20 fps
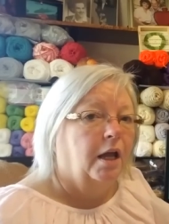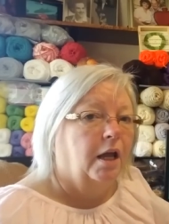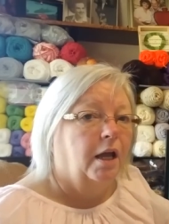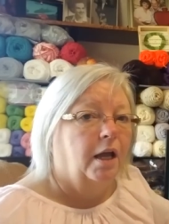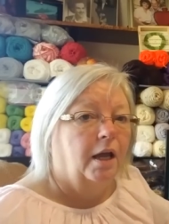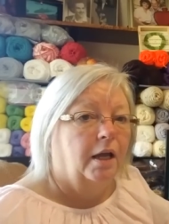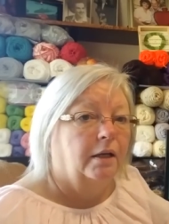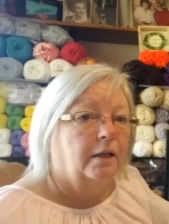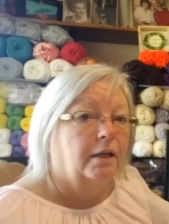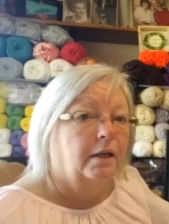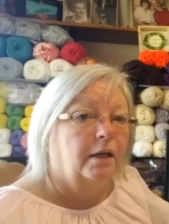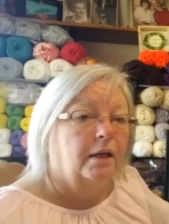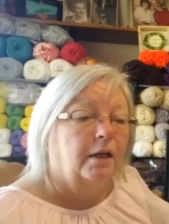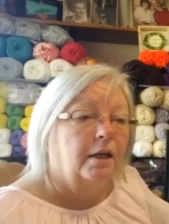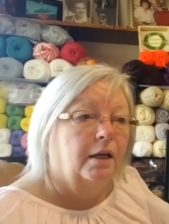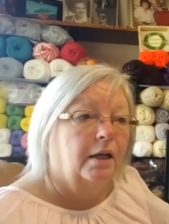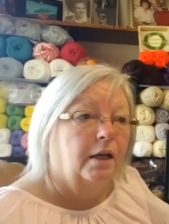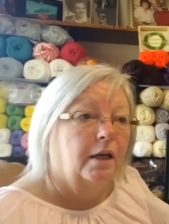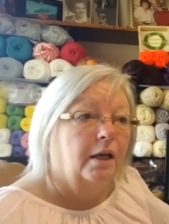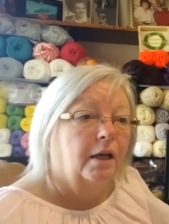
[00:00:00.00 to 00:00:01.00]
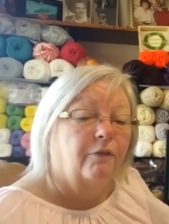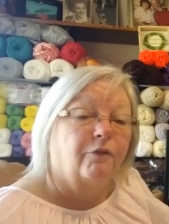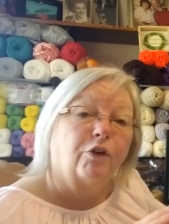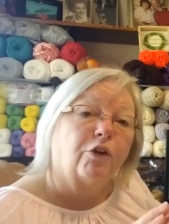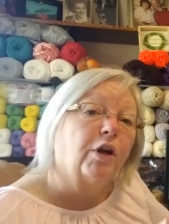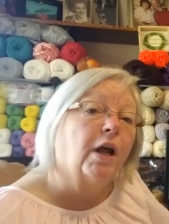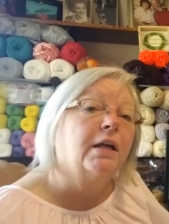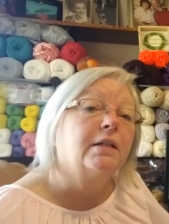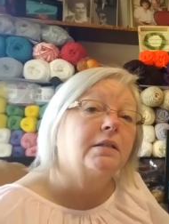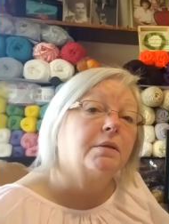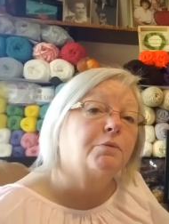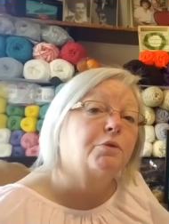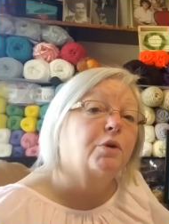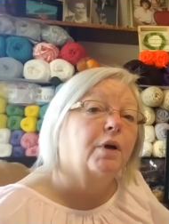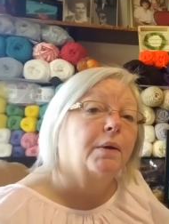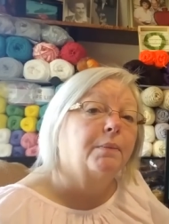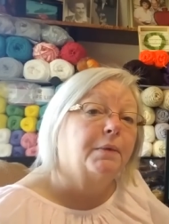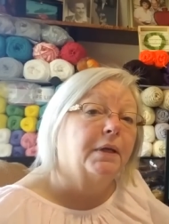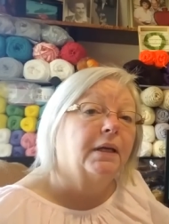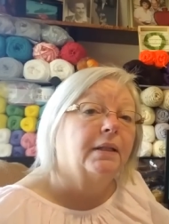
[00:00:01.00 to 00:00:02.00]
And if you're not
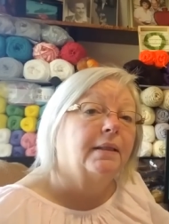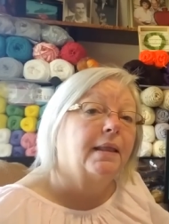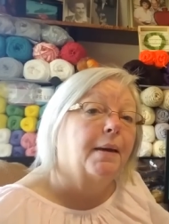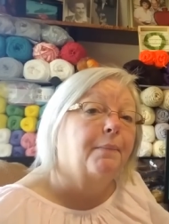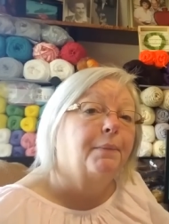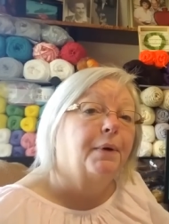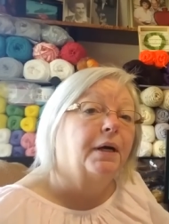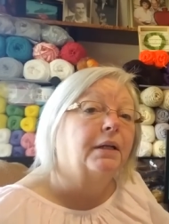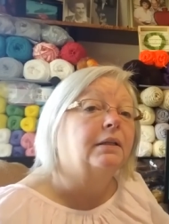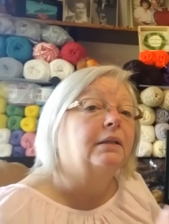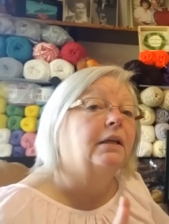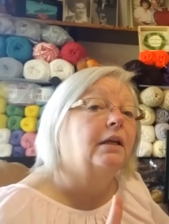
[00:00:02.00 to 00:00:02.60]
subscribed, hit that button.